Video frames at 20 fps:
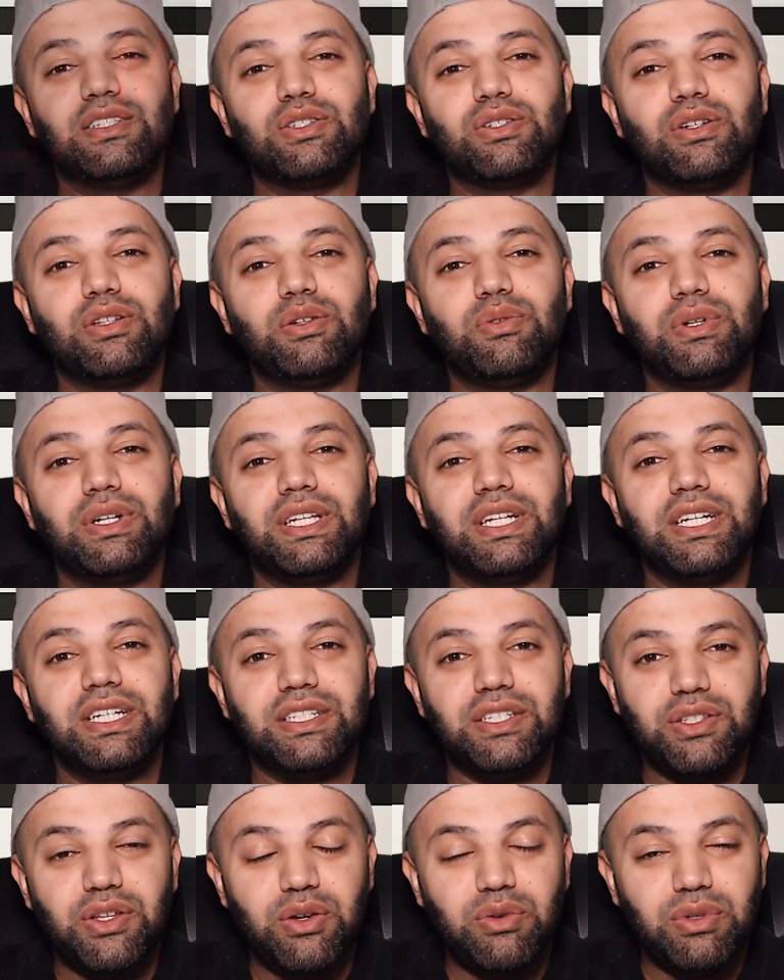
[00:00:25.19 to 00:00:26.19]
Inshallah, we're going to
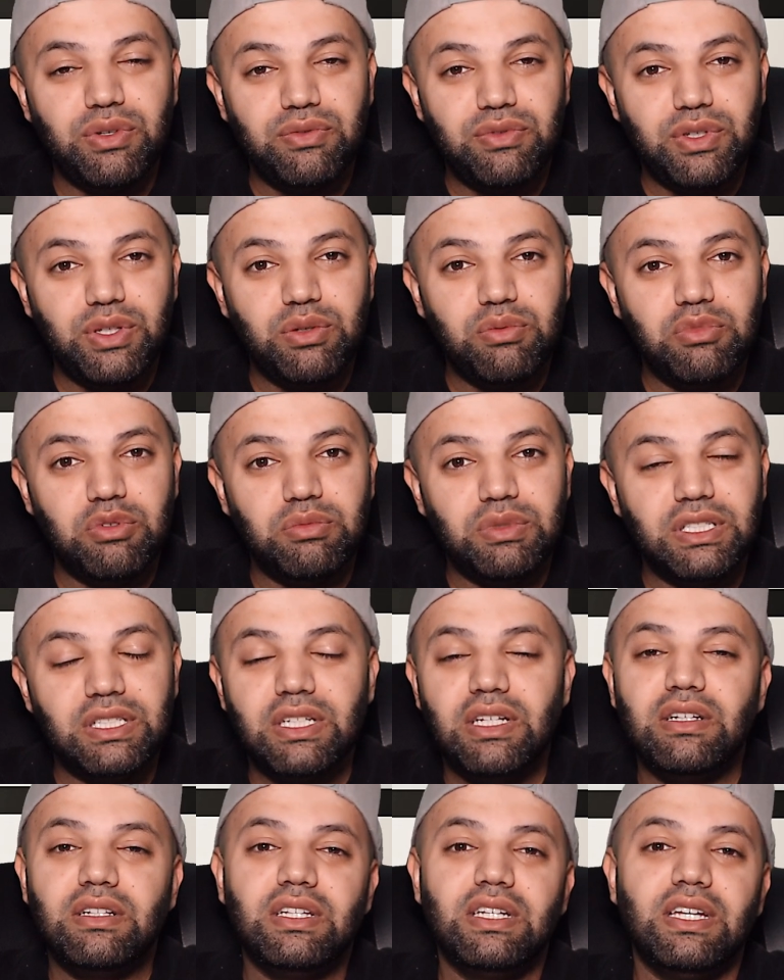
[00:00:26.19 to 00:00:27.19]
get started with the video
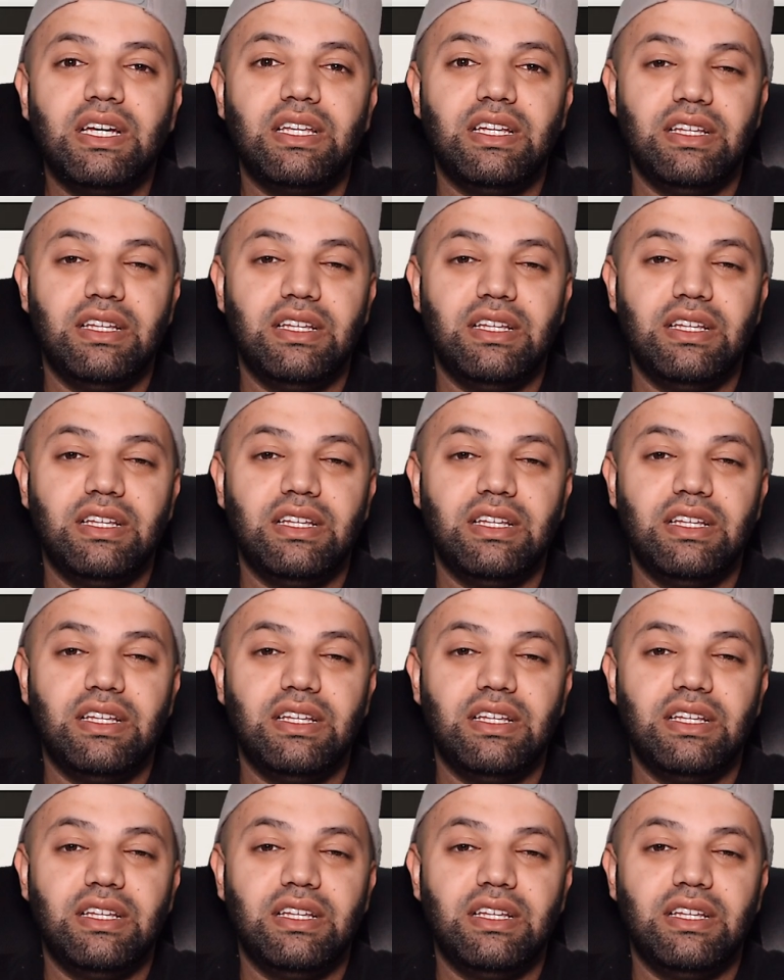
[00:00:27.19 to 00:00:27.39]
momentarily.